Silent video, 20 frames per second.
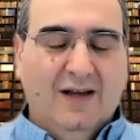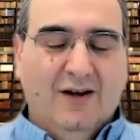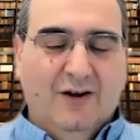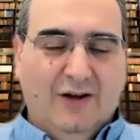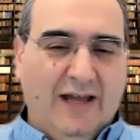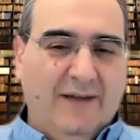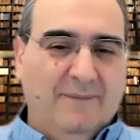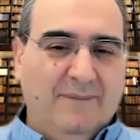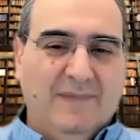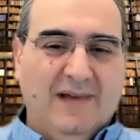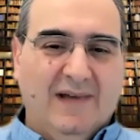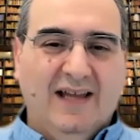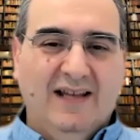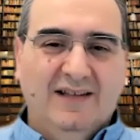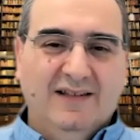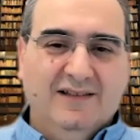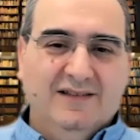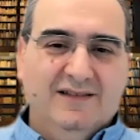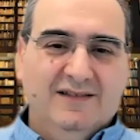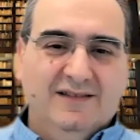Okay,
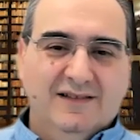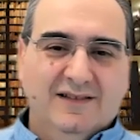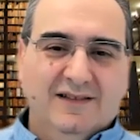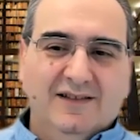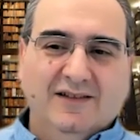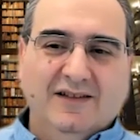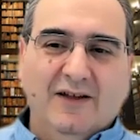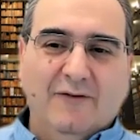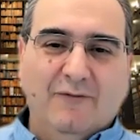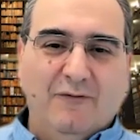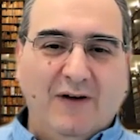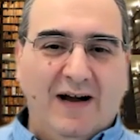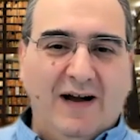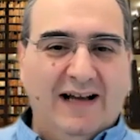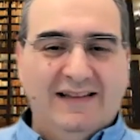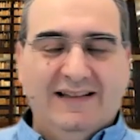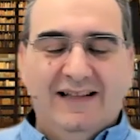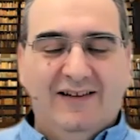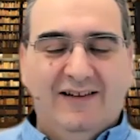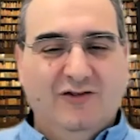and the
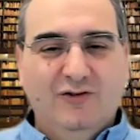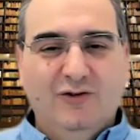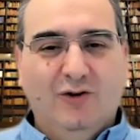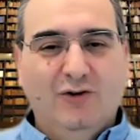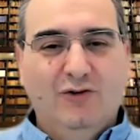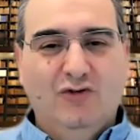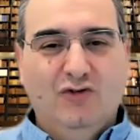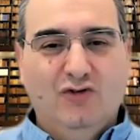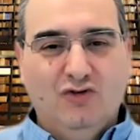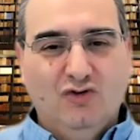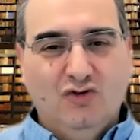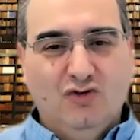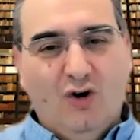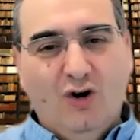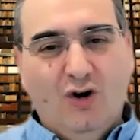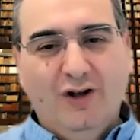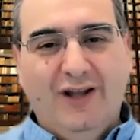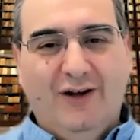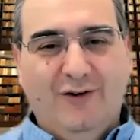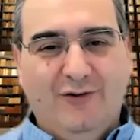fact that it's not
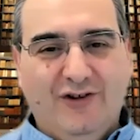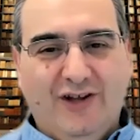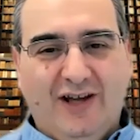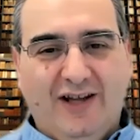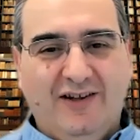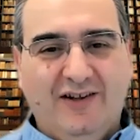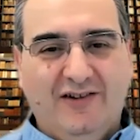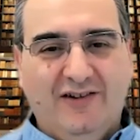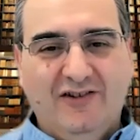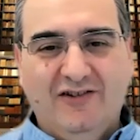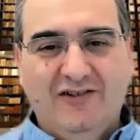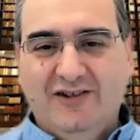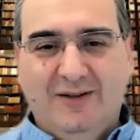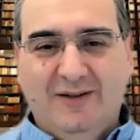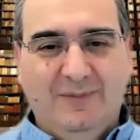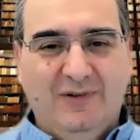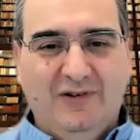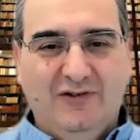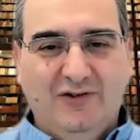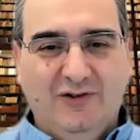sold outside the
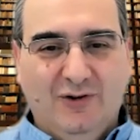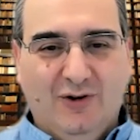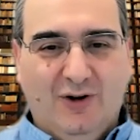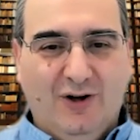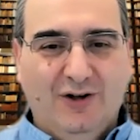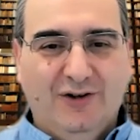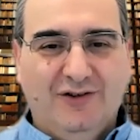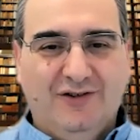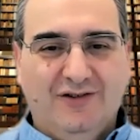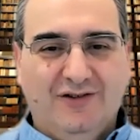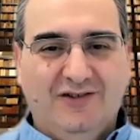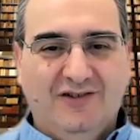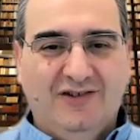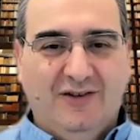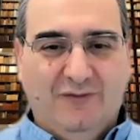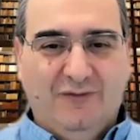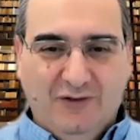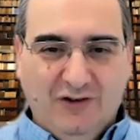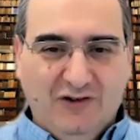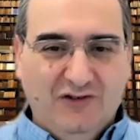system is not
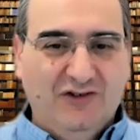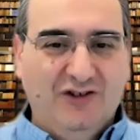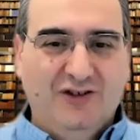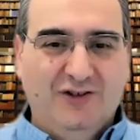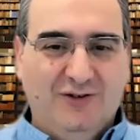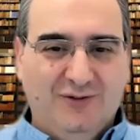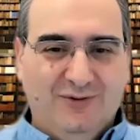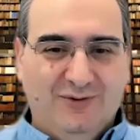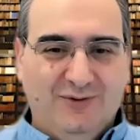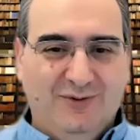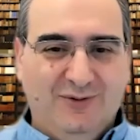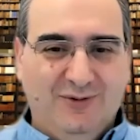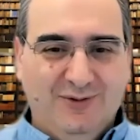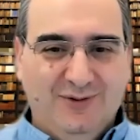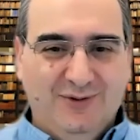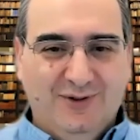sufficient to.